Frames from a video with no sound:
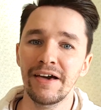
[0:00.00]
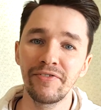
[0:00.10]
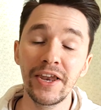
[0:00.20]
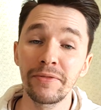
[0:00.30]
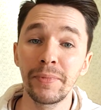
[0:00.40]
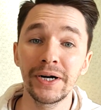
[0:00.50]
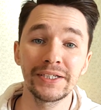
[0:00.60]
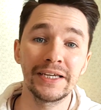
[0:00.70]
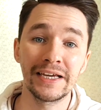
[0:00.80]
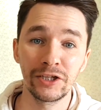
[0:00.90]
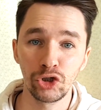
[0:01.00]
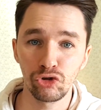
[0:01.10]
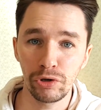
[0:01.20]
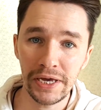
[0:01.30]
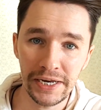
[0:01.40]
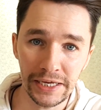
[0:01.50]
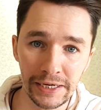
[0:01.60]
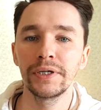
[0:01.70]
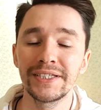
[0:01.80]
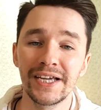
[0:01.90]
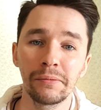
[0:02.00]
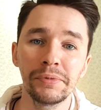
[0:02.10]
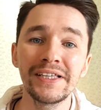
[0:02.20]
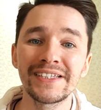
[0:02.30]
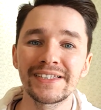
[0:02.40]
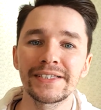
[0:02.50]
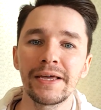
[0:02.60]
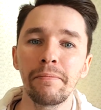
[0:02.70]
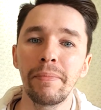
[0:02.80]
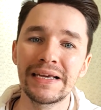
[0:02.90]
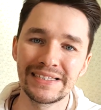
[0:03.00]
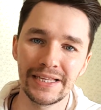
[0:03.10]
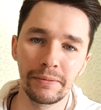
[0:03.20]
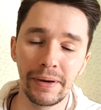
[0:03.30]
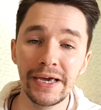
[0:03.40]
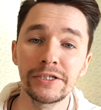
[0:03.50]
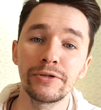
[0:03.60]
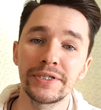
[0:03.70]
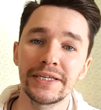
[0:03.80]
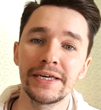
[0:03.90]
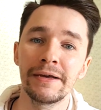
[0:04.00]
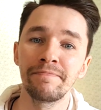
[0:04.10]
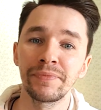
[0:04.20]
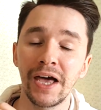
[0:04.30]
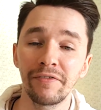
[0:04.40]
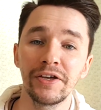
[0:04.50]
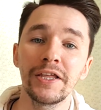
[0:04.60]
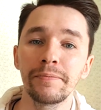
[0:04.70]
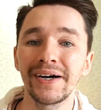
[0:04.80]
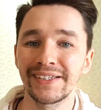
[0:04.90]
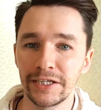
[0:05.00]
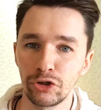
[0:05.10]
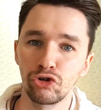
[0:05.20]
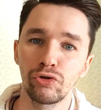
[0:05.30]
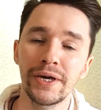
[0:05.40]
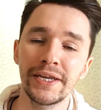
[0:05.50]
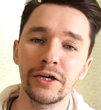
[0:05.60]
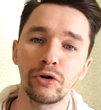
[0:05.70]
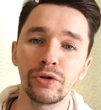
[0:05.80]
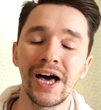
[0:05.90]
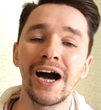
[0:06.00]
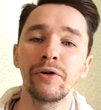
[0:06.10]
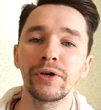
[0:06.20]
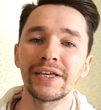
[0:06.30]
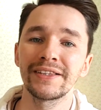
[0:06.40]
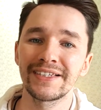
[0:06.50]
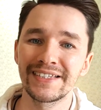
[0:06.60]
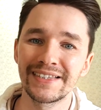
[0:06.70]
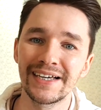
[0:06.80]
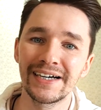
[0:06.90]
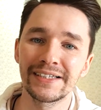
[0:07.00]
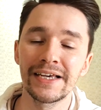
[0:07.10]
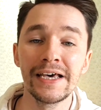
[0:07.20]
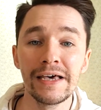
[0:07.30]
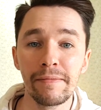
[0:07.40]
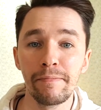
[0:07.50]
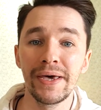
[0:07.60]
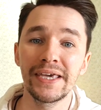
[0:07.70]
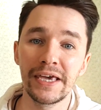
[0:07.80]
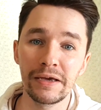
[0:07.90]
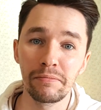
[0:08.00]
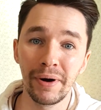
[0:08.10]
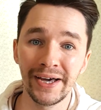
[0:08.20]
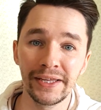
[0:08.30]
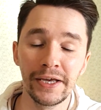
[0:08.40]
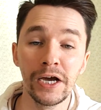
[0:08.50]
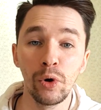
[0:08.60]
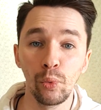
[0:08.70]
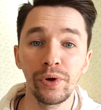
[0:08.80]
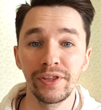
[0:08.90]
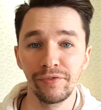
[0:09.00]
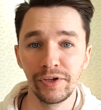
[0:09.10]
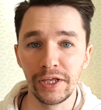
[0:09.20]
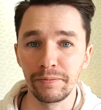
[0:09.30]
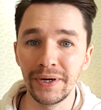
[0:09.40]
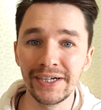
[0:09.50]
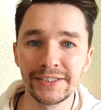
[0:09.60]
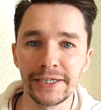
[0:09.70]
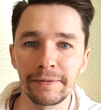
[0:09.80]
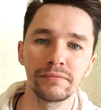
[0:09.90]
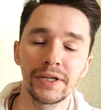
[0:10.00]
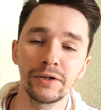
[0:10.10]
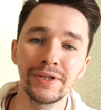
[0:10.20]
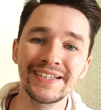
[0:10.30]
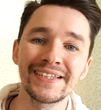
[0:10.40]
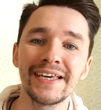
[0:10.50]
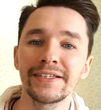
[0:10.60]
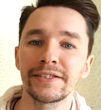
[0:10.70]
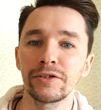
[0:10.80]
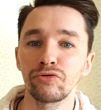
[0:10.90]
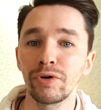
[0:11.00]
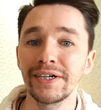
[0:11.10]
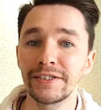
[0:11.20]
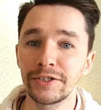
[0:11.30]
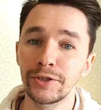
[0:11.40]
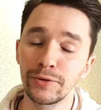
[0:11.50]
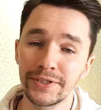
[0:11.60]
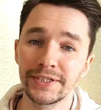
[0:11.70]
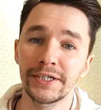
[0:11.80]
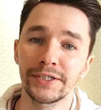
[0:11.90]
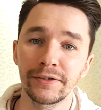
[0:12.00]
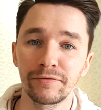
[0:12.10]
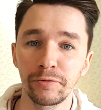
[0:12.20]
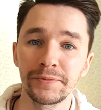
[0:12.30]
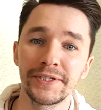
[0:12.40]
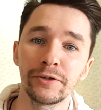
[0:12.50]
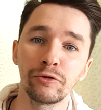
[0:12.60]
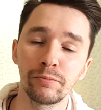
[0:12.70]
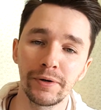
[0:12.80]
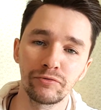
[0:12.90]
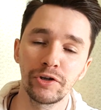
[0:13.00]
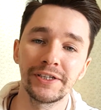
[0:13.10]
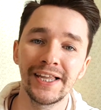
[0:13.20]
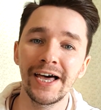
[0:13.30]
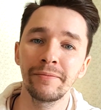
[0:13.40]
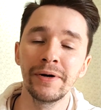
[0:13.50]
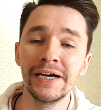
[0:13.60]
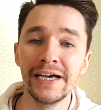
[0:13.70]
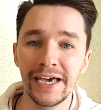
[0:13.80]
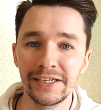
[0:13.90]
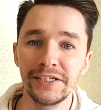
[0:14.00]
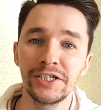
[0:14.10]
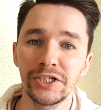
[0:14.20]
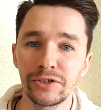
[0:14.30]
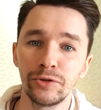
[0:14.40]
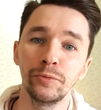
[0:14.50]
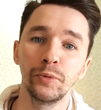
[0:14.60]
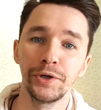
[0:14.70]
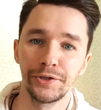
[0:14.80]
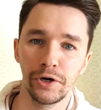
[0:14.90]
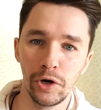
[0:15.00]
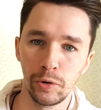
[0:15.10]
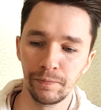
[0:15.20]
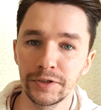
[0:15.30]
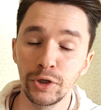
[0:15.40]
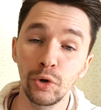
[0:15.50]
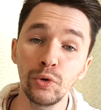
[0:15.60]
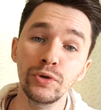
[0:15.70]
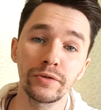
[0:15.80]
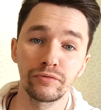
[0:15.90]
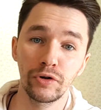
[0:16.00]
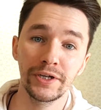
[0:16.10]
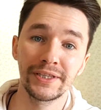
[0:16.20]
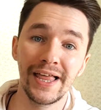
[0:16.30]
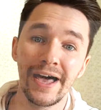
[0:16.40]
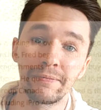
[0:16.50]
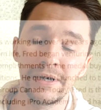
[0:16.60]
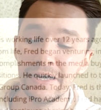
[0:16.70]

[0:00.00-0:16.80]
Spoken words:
affiliate marketing training. It's a complete step-by-step A to Z affiliate marketing training on how you can start making money with affiliate marketing. Now let's get right to Starting from Zero by Fred Lamb edition 2.0. So who's Fred Lamb?